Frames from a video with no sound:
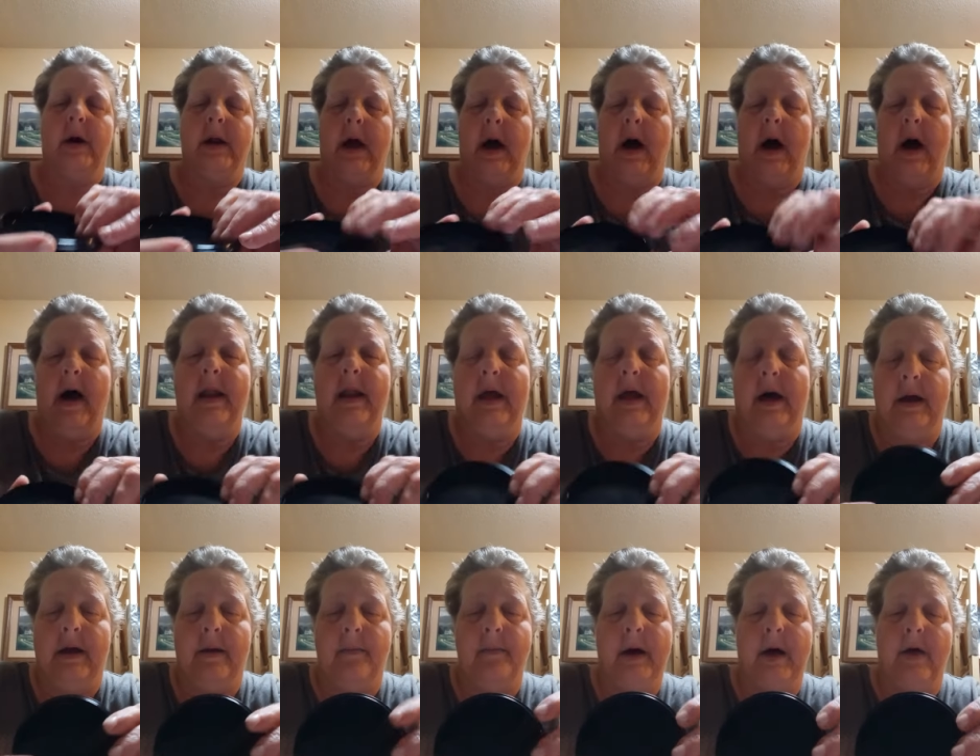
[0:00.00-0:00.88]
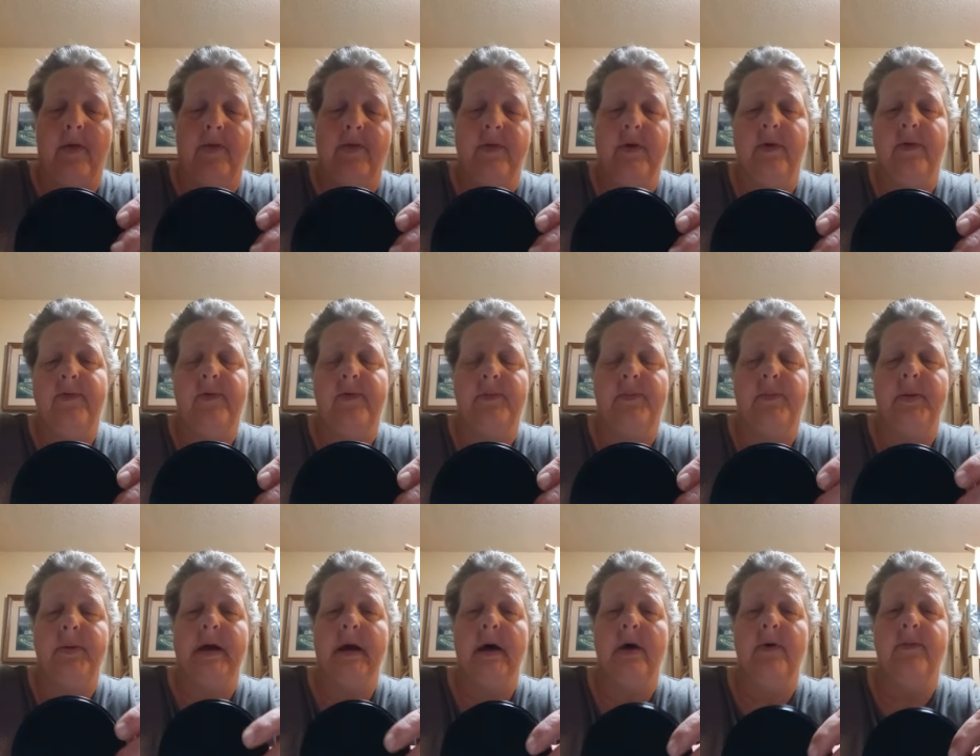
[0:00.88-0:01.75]
I like about this is
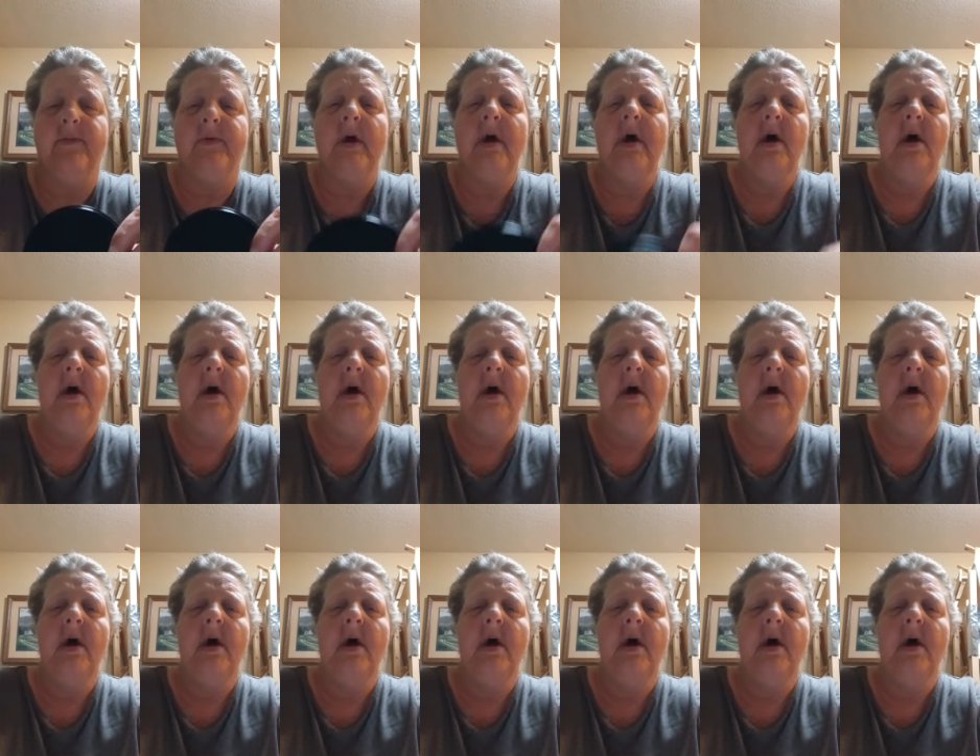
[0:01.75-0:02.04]
because